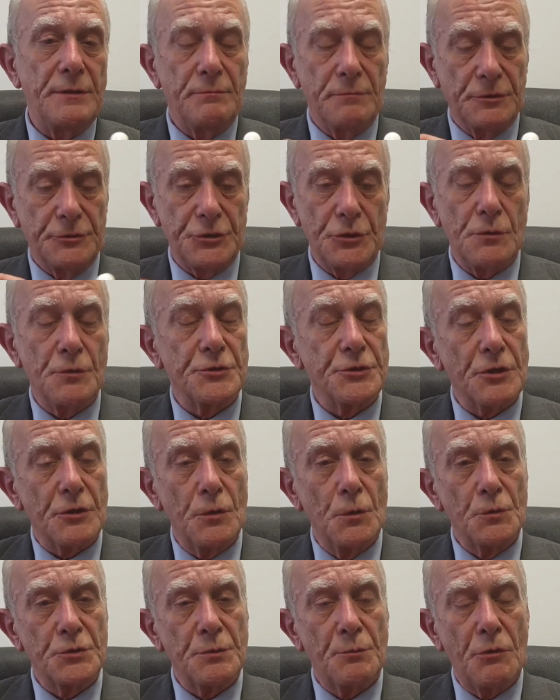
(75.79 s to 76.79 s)
but sugars that
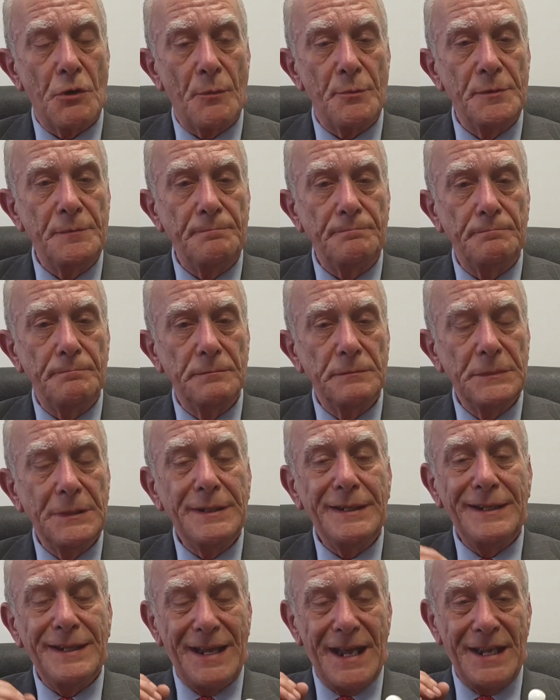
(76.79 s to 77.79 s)
cause a problem.
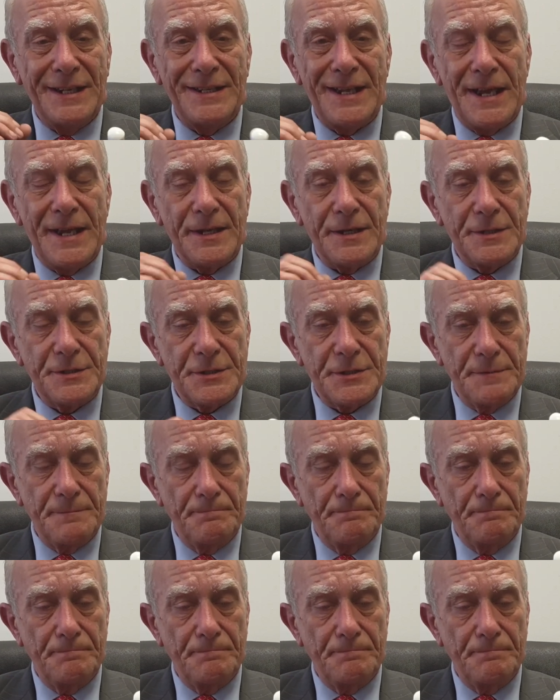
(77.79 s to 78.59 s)
And eggs.